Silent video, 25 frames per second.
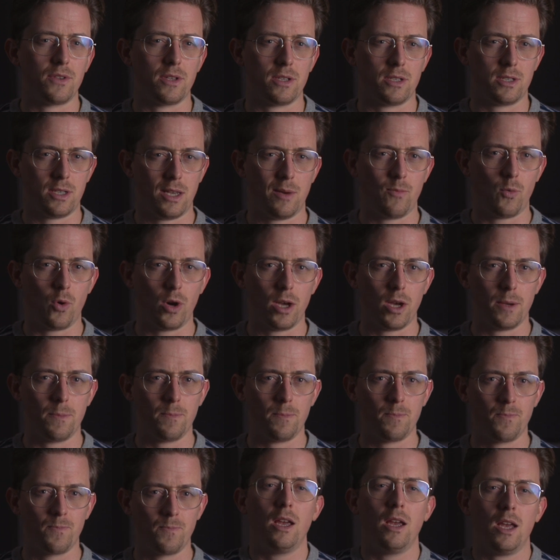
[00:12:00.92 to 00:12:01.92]
in the same way.
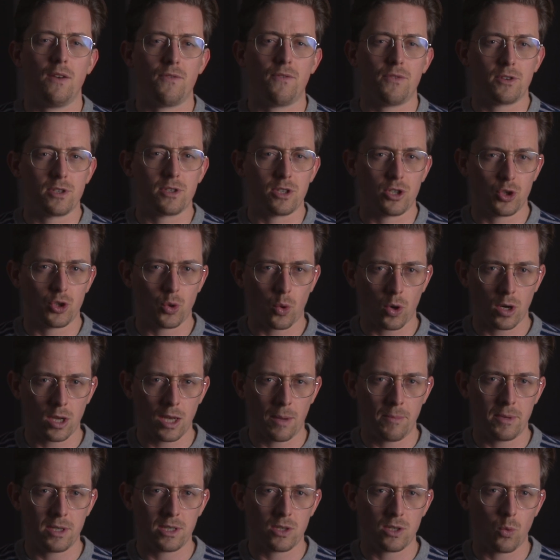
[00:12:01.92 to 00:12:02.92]
If there's a
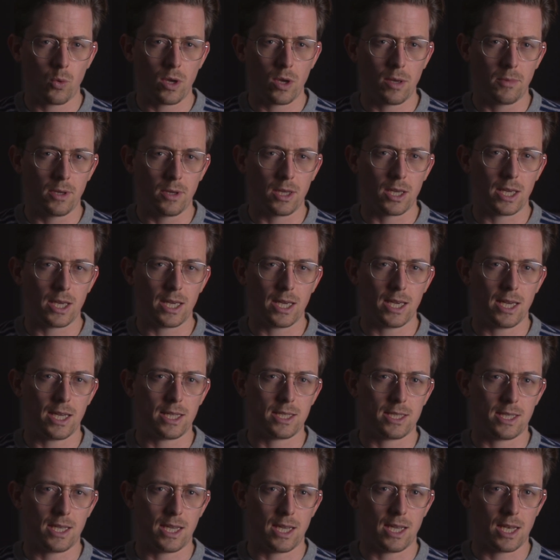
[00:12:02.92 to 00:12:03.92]
shortcoming to Weebly,
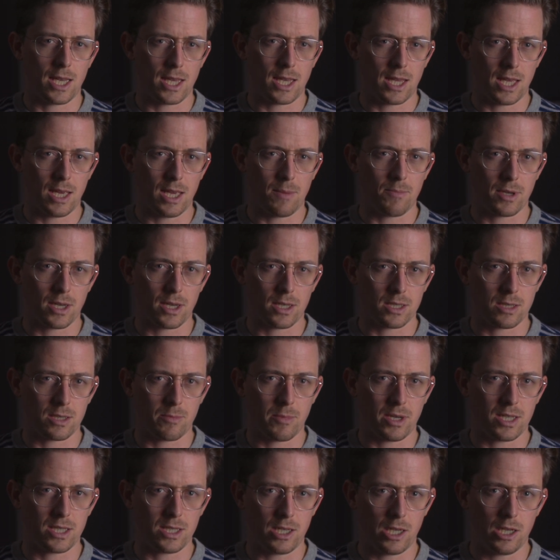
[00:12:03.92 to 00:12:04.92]
it's in theme
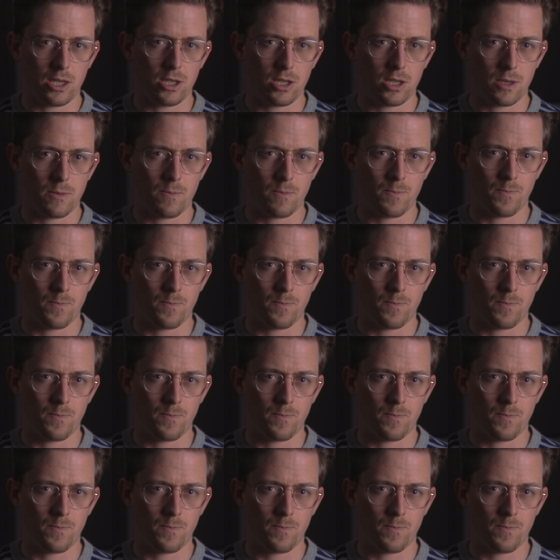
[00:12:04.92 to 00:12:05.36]
customization.